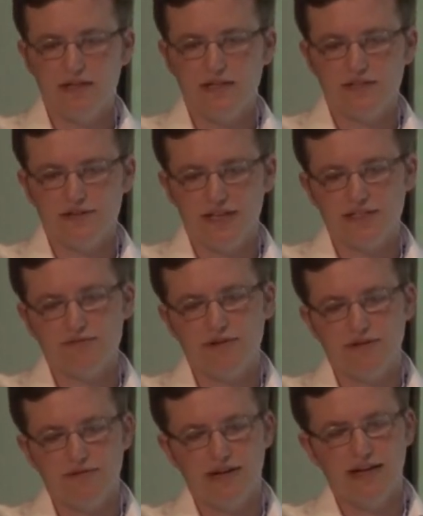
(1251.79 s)
So that's
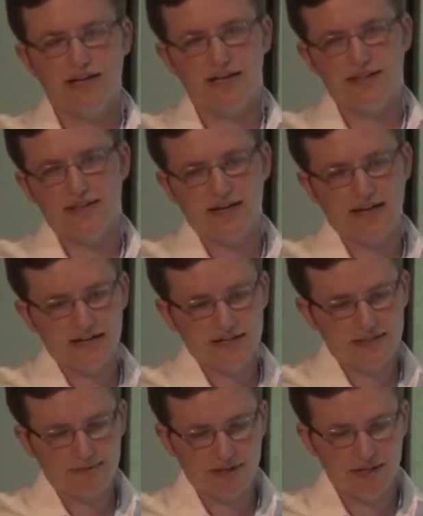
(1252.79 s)
one way that
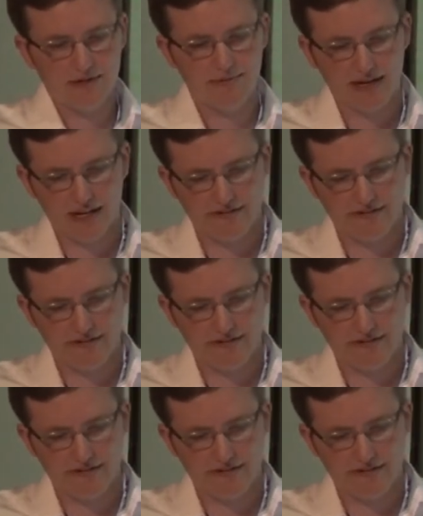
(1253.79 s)
somebody who might